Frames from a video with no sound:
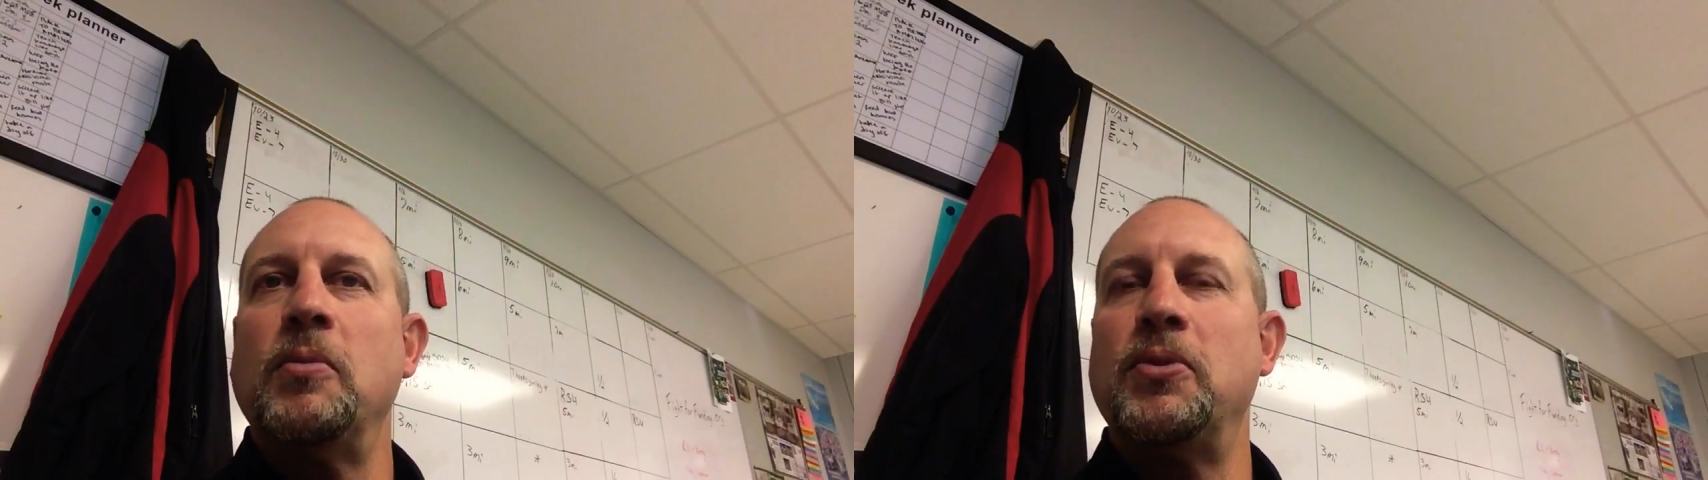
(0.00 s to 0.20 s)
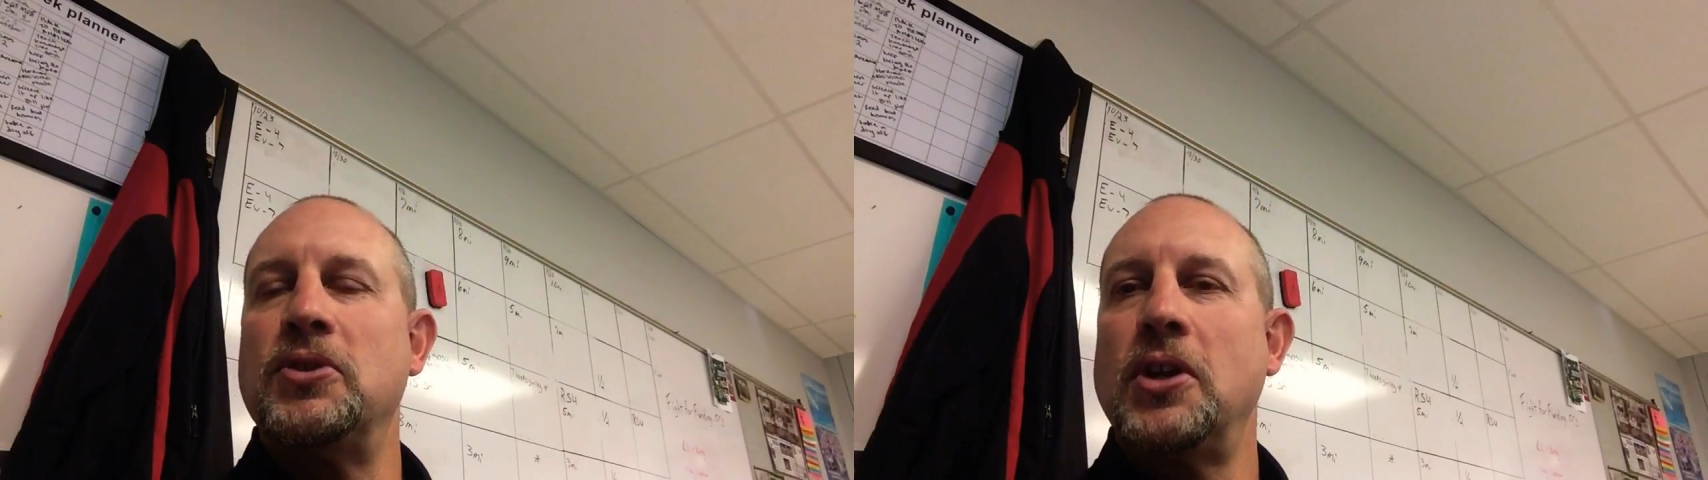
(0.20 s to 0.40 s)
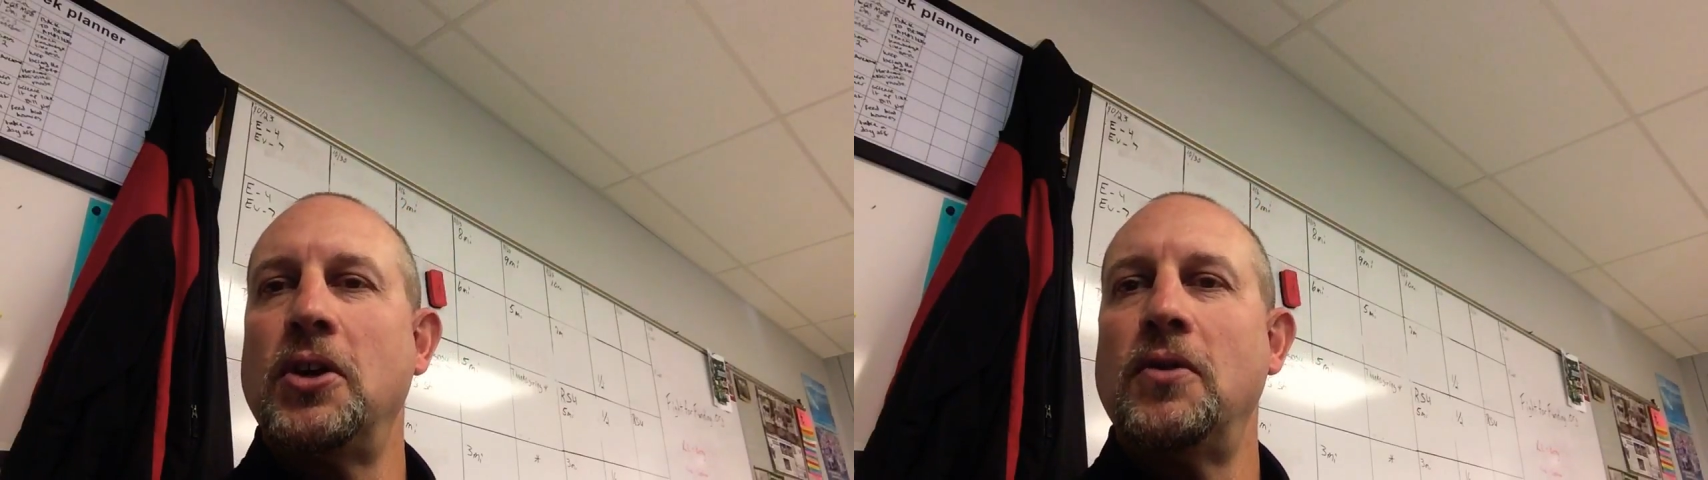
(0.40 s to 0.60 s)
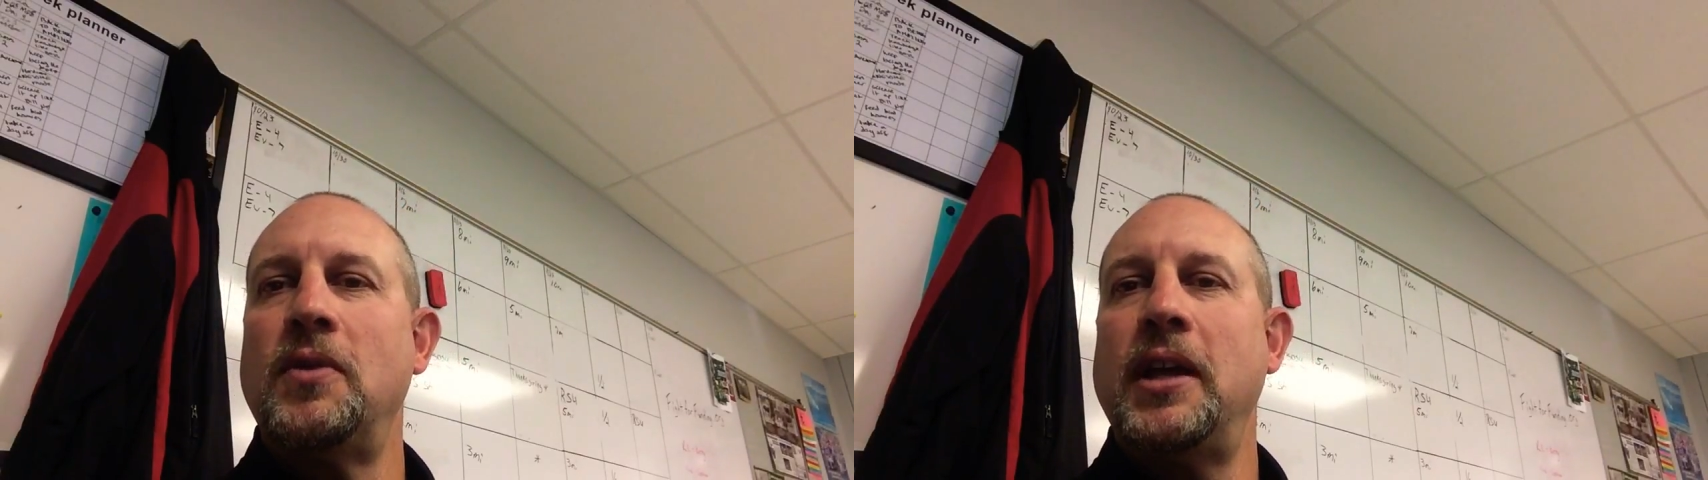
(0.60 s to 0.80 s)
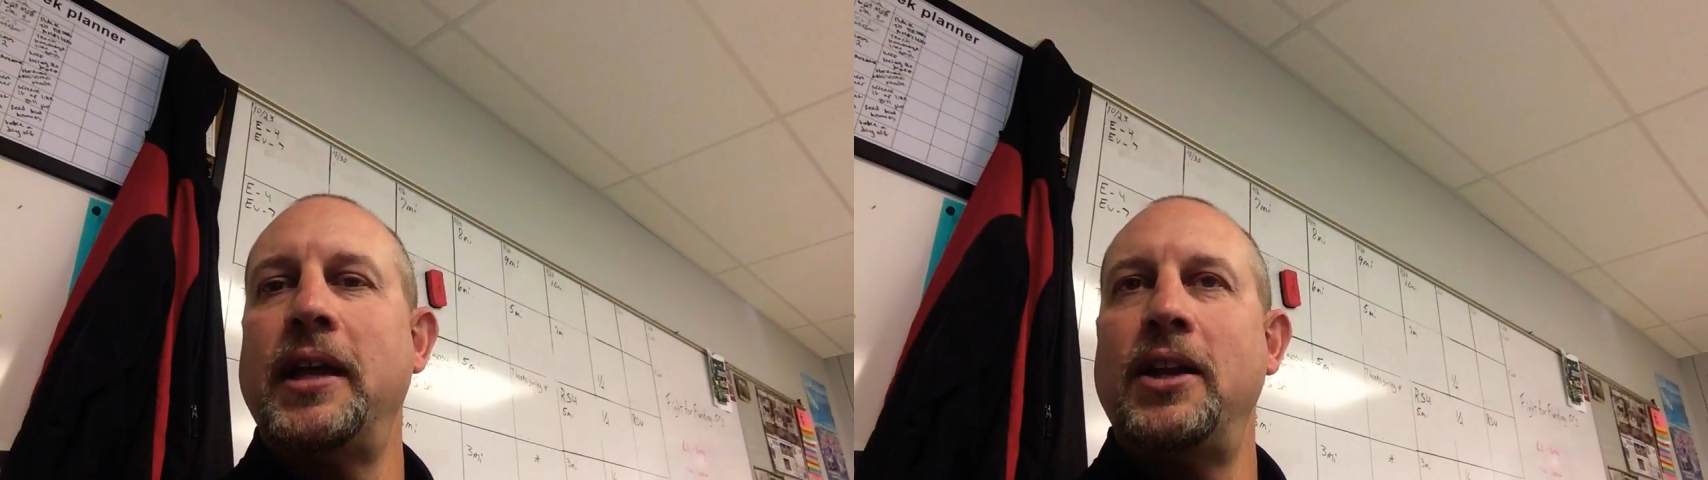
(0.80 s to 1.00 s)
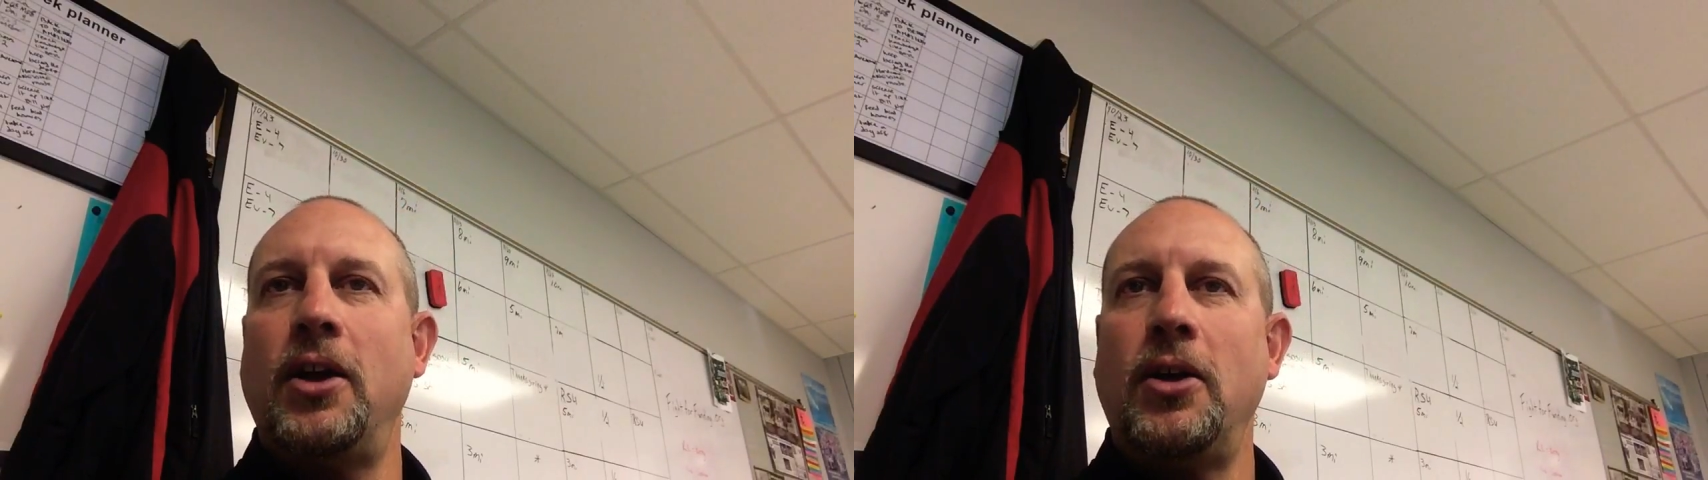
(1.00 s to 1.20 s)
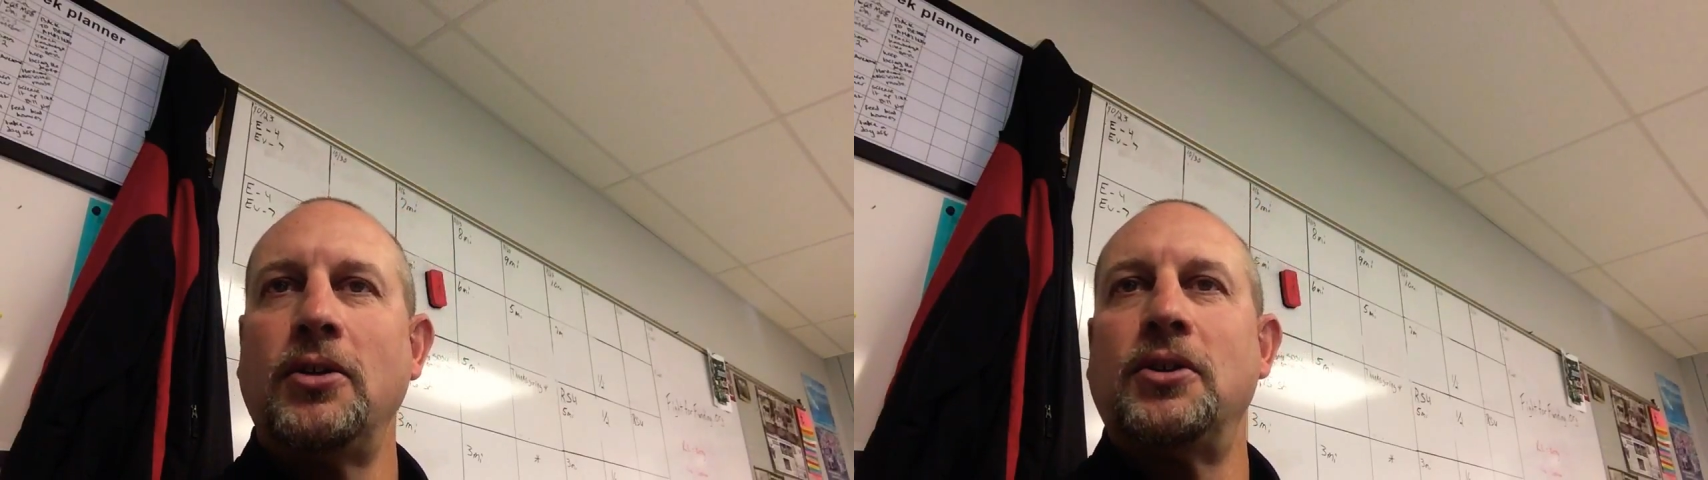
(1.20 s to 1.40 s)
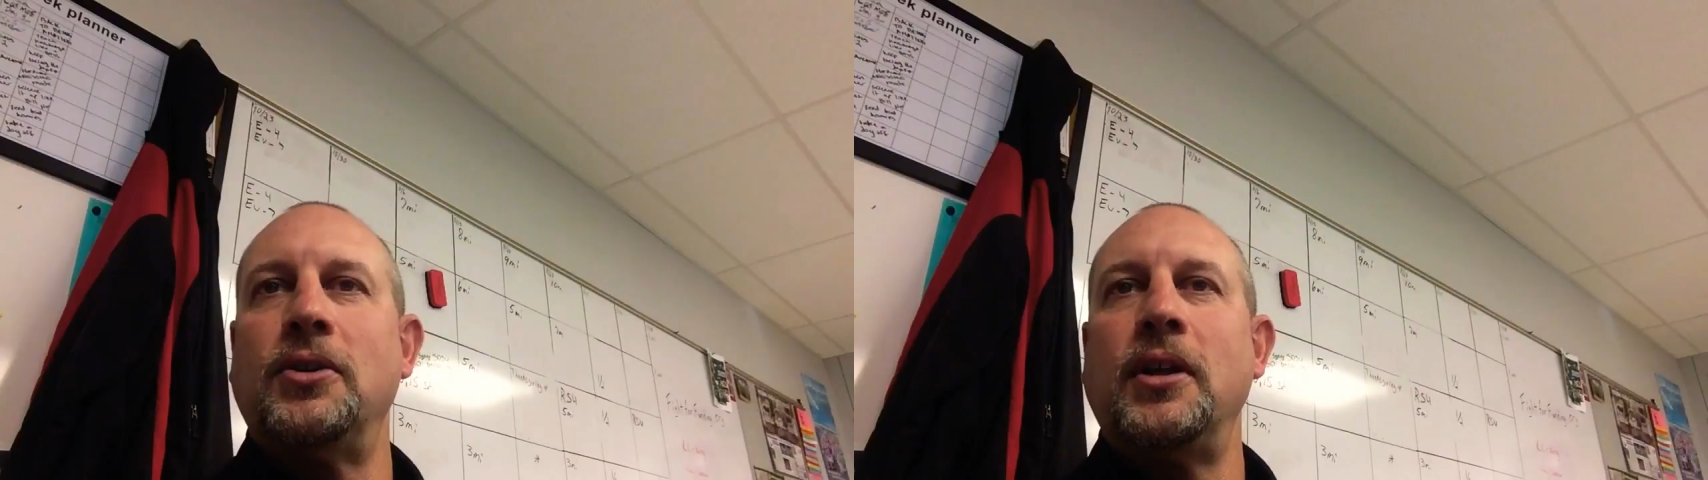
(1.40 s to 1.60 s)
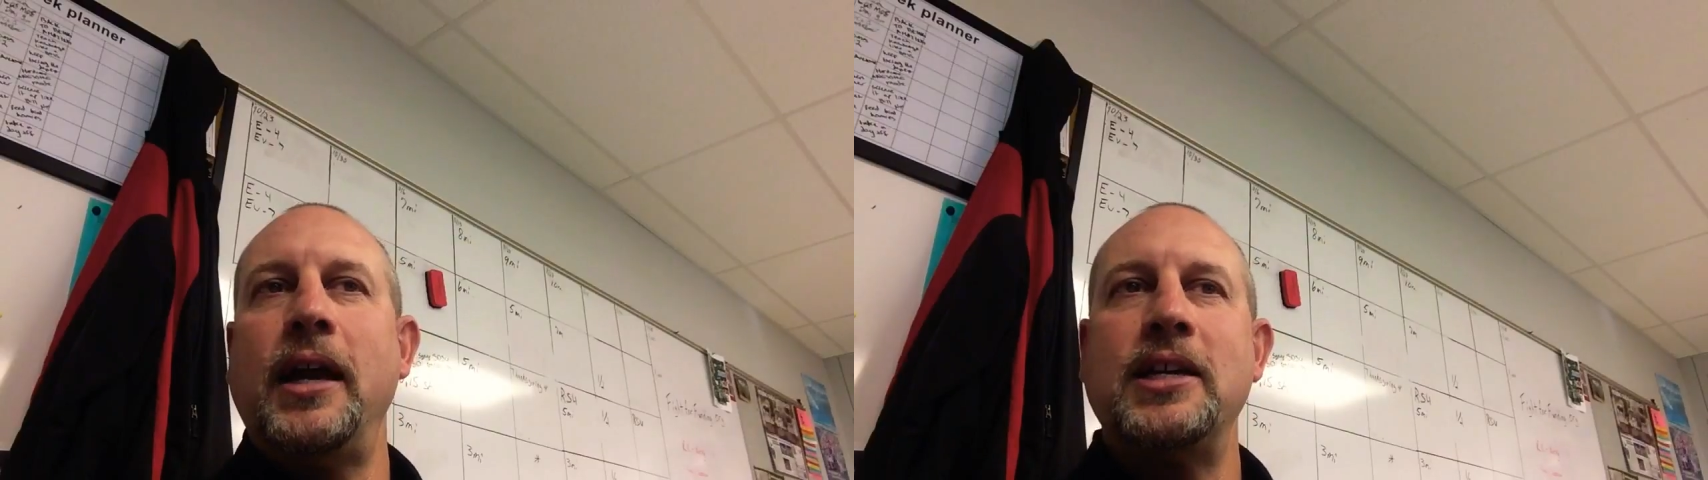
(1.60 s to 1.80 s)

preserved and altered